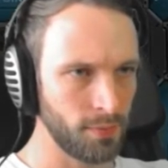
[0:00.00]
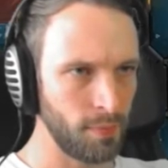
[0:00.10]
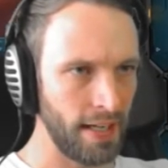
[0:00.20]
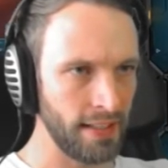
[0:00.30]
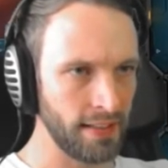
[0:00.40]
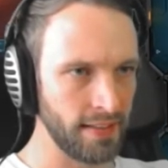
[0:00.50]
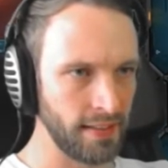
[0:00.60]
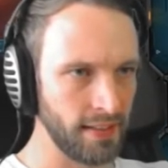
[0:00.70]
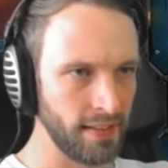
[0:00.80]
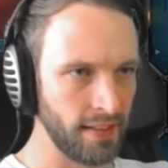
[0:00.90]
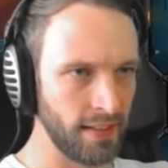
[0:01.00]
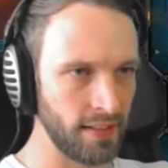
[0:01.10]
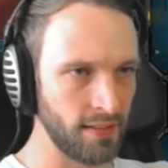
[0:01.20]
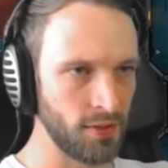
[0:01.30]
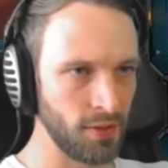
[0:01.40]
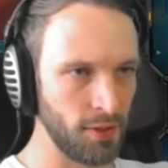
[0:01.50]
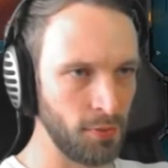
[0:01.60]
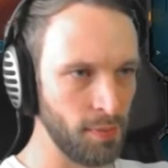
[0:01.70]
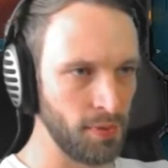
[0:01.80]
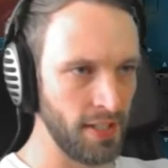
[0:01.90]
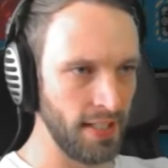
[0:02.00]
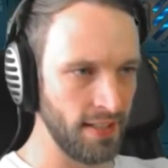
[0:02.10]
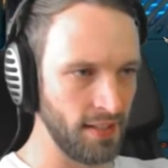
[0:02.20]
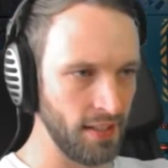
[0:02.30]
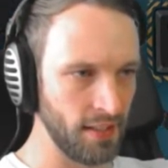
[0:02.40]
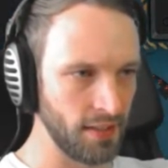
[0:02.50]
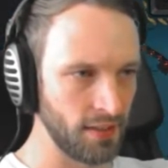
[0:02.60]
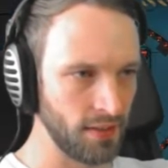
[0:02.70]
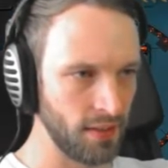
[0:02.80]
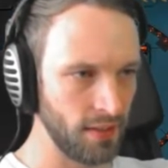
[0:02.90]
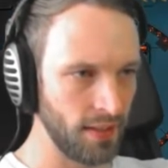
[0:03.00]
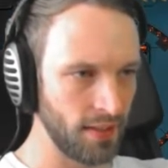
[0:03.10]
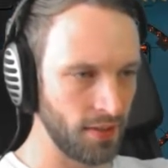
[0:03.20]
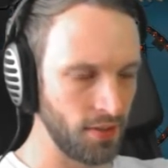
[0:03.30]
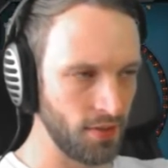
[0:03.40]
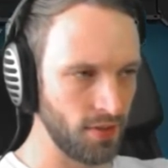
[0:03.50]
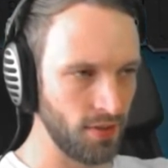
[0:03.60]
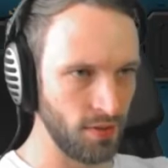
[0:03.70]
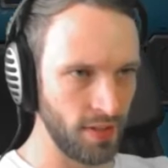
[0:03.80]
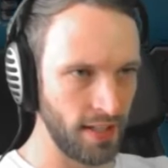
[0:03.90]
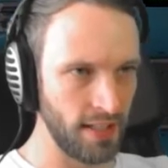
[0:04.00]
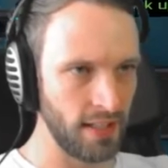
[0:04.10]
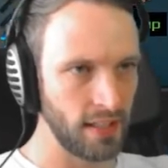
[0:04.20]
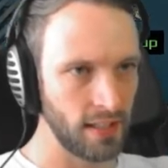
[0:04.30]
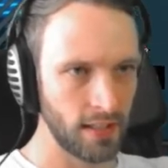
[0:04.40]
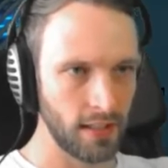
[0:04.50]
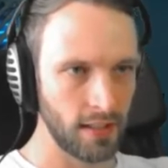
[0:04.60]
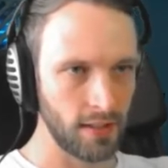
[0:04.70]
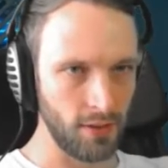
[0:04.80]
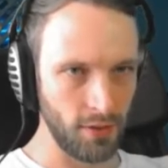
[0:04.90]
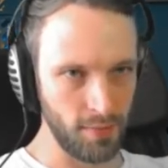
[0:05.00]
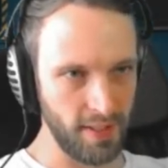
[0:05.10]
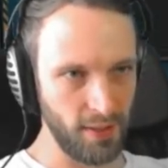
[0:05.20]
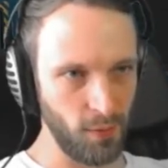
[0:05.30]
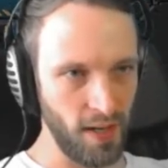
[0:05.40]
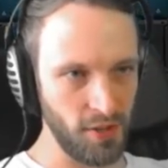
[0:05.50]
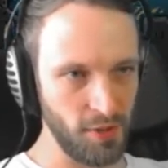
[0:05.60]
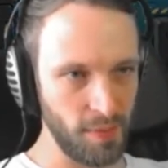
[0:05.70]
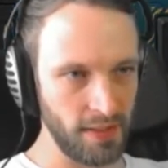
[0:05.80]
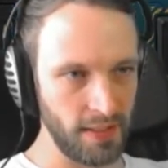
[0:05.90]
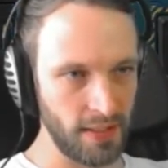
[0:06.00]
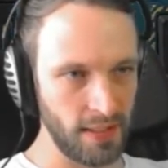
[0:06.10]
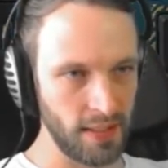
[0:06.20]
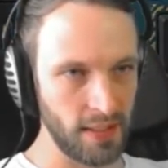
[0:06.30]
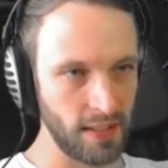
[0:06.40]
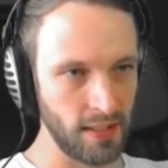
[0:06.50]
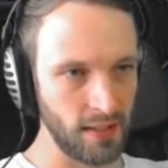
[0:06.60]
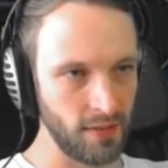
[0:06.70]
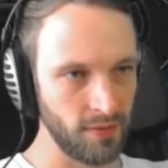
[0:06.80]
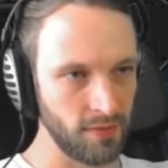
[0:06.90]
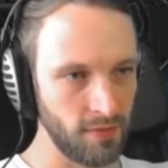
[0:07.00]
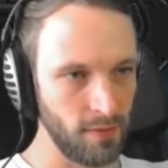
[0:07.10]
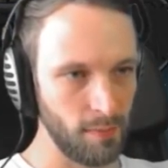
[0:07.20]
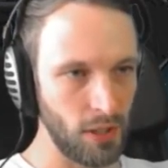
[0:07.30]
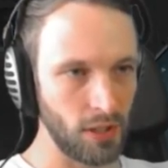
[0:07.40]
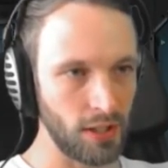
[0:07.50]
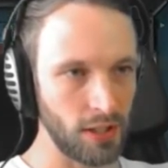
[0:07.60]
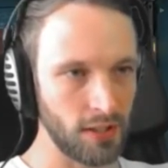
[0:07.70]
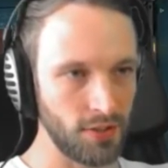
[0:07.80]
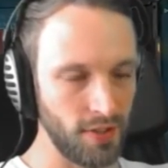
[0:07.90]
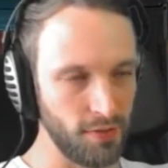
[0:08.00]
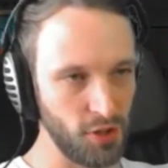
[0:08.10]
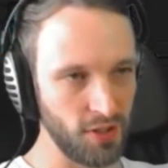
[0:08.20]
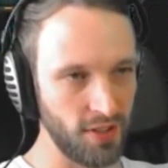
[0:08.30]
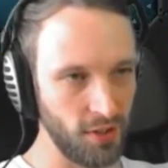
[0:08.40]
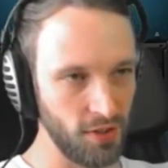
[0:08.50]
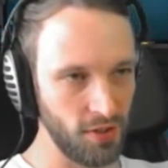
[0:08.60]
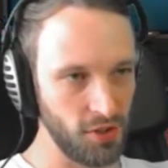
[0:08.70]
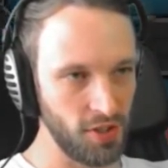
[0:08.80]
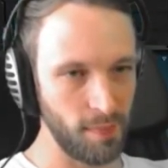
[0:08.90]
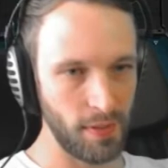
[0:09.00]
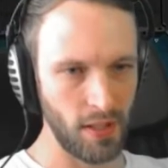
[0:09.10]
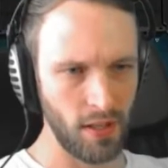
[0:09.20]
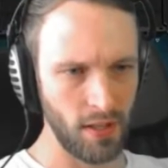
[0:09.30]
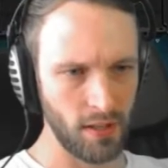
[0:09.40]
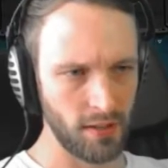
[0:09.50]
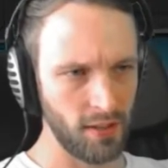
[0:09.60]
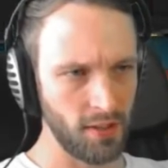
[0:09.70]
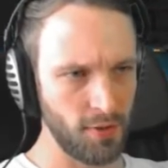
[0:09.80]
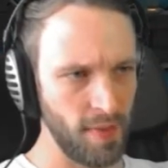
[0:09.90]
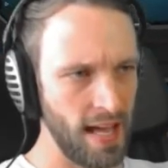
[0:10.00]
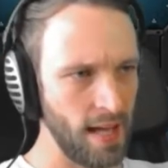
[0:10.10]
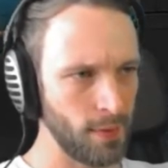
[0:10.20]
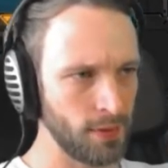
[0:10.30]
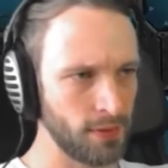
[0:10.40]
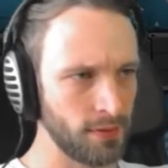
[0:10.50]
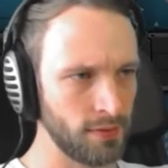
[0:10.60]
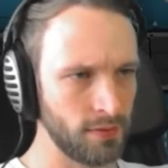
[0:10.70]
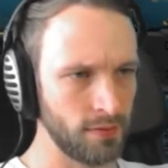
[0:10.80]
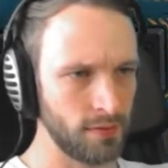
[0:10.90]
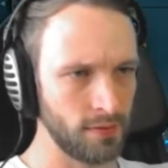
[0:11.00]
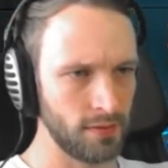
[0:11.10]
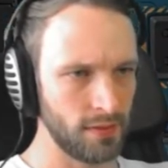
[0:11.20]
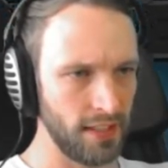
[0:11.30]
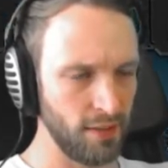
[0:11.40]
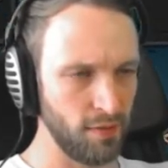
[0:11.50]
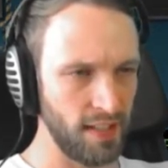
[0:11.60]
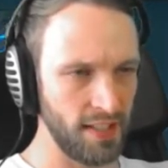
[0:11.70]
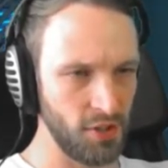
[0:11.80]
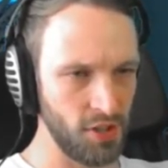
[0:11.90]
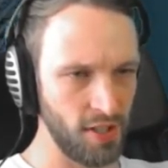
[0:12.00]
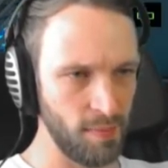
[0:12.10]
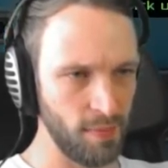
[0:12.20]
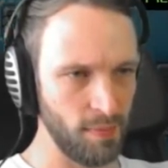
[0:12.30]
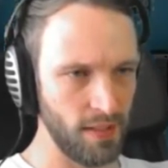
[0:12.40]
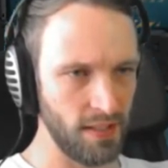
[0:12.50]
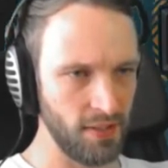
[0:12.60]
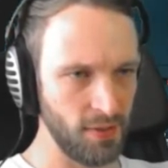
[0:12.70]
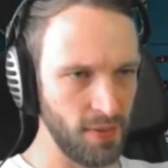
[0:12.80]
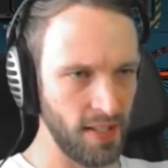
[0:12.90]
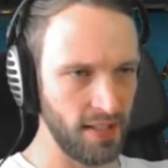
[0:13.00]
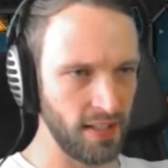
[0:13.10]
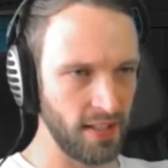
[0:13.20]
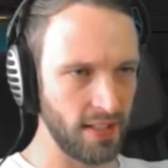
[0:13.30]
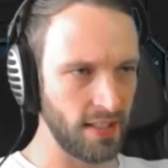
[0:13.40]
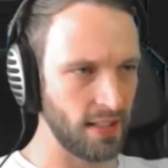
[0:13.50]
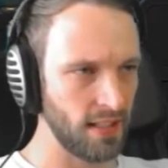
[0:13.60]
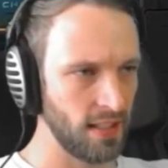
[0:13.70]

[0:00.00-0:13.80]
piloting the thing, so he'll be pretty easy to kill. I guess I could do that. Or like wrench him at least. Bonk. So I've secured the ship. Got some ammo. I could fly the ship, but I don't know what that does.